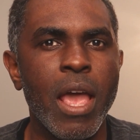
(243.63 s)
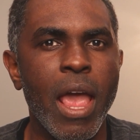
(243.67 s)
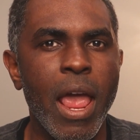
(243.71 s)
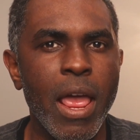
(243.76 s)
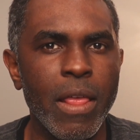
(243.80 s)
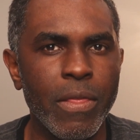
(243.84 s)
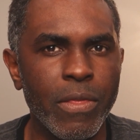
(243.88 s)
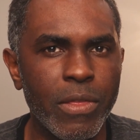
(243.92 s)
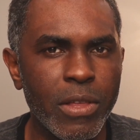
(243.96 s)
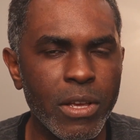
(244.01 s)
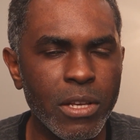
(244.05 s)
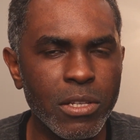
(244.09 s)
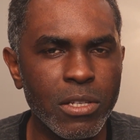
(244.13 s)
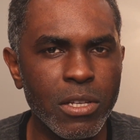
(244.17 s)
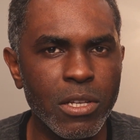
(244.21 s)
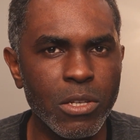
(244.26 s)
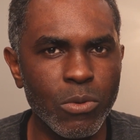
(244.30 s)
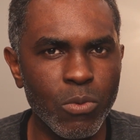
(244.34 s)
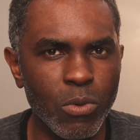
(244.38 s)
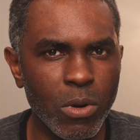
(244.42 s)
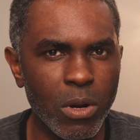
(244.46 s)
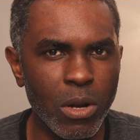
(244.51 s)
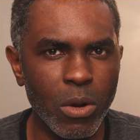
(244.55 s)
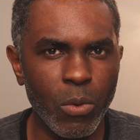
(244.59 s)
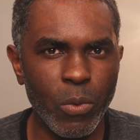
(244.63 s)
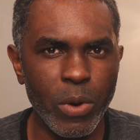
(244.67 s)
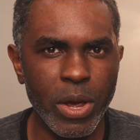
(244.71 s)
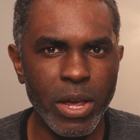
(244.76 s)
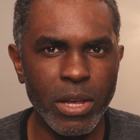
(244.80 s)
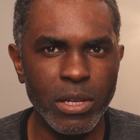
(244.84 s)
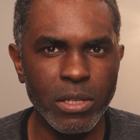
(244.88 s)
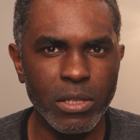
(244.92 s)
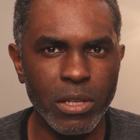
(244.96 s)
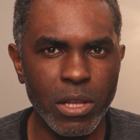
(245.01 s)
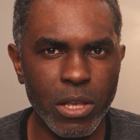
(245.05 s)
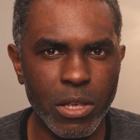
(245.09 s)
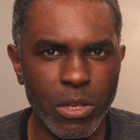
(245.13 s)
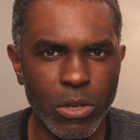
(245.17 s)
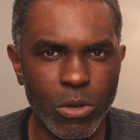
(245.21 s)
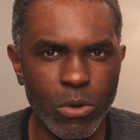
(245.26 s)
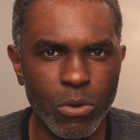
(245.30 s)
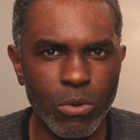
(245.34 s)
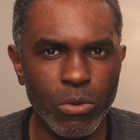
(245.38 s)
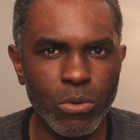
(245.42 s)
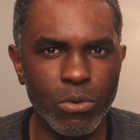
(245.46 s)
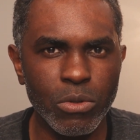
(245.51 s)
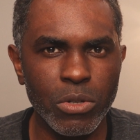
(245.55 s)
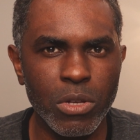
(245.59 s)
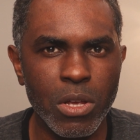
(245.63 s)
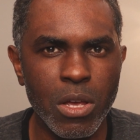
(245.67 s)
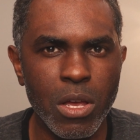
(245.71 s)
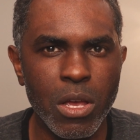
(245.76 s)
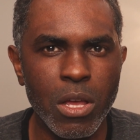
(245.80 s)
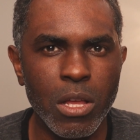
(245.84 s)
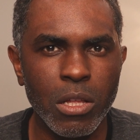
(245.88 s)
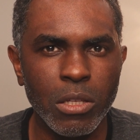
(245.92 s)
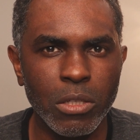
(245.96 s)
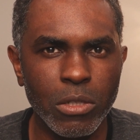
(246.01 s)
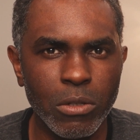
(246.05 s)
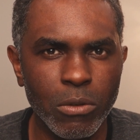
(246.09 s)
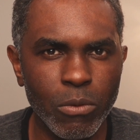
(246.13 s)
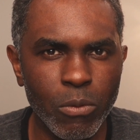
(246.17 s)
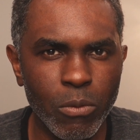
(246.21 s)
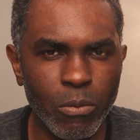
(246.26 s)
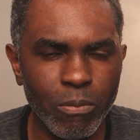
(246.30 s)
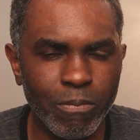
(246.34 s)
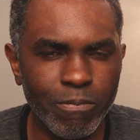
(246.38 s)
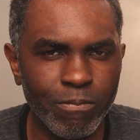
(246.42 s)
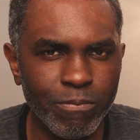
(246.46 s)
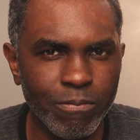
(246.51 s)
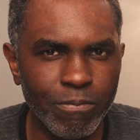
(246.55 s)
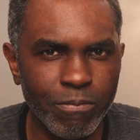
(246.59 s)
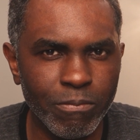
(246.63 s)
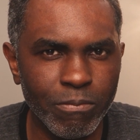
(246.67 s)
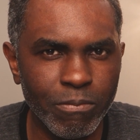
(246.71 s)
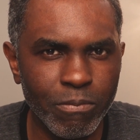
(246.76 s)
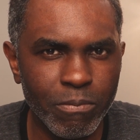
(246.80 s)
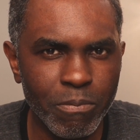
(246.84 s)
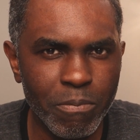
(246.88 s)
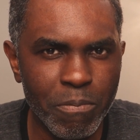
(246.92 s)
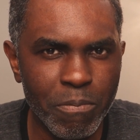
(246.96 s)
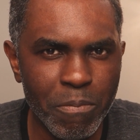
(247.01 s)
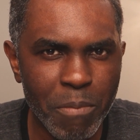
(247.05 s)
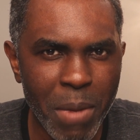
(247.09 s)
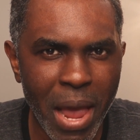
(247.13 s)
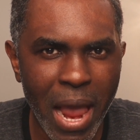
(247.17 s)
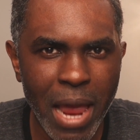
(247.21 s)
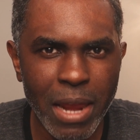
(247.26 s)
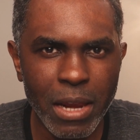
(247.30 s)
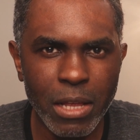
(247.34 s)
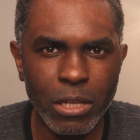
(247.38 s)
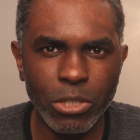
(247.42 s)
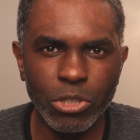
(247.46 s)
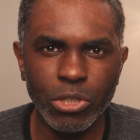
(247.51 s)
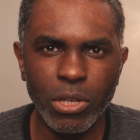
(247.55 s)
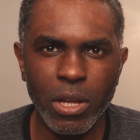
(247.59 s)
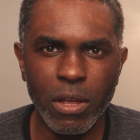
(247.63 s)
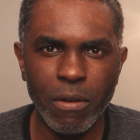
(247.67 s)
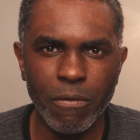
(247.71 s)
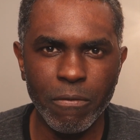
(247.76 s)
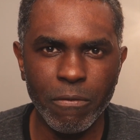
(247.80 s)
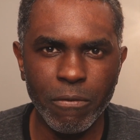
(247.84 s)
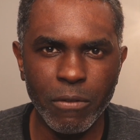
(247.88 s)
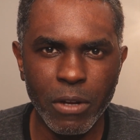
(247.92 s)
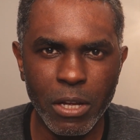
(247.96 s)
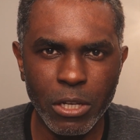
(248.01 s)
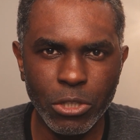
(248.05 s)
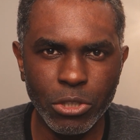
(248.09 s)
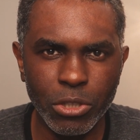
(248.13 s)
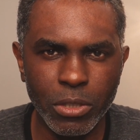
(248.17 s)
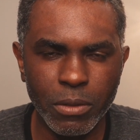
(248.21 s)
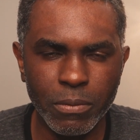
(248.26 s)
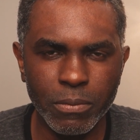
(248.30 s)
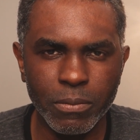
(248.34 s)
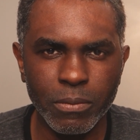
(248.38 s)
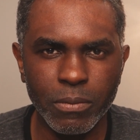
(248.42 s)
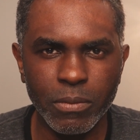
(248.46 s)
And this is one of the ways they use to manage inflation.